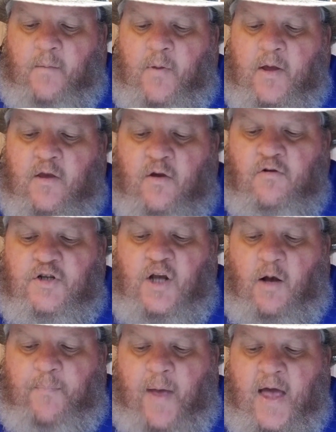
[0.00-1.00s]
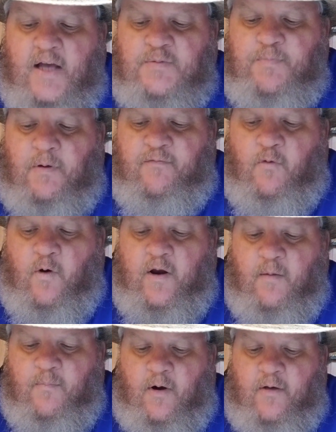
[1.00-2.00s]
But you shall pass before
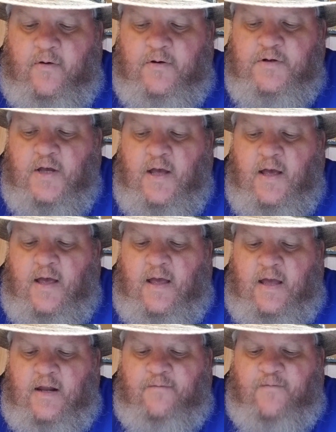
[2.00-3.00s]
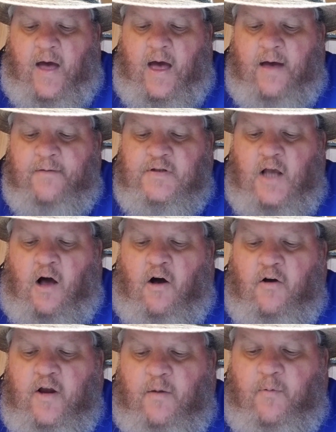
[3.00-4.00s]
your brothers in fives,
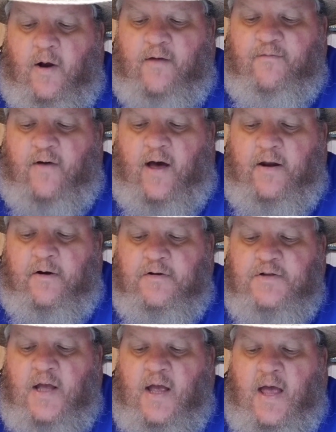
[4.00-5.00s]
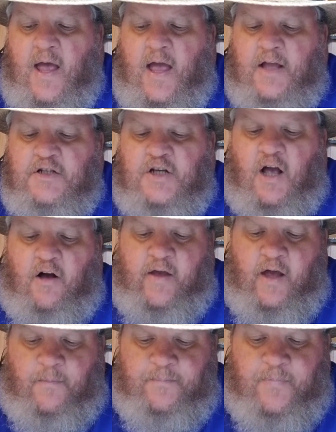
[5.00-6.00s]
all your brave fighters, and shall
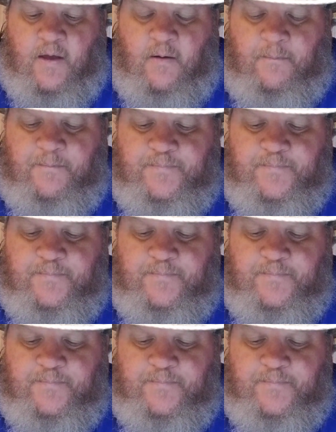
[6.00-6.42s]
help them,